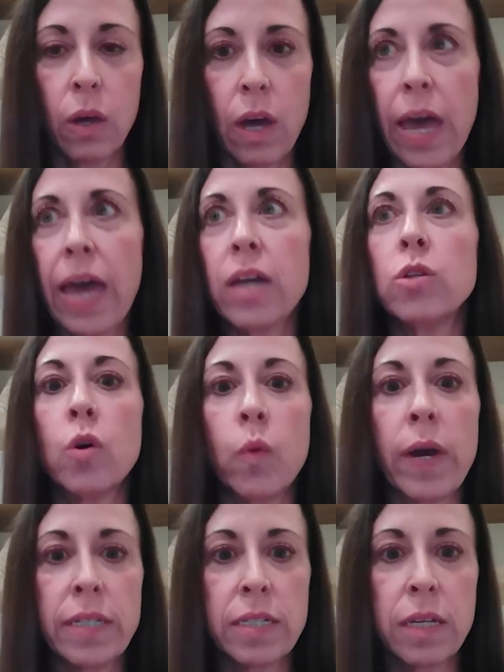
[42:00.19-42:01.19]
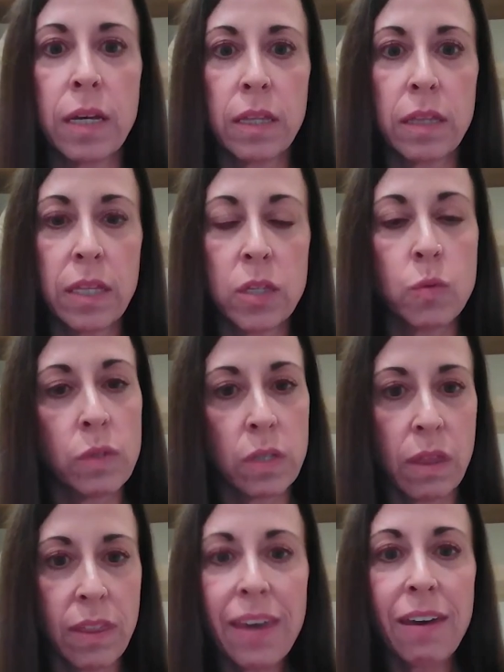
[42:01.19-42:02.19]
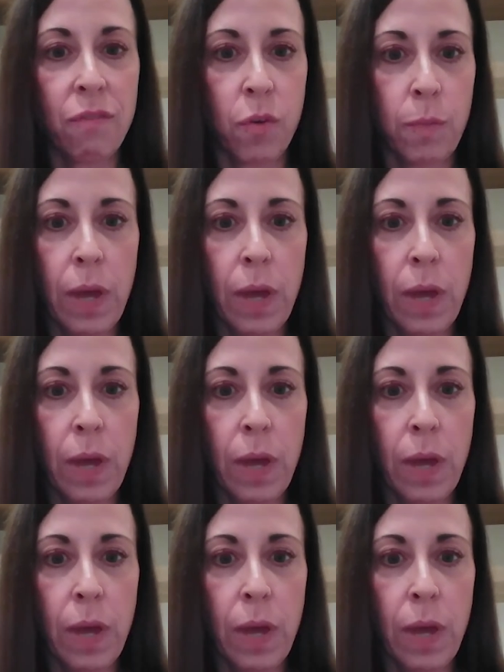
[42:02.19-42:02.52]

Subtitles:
I had no idea this was a thing for me.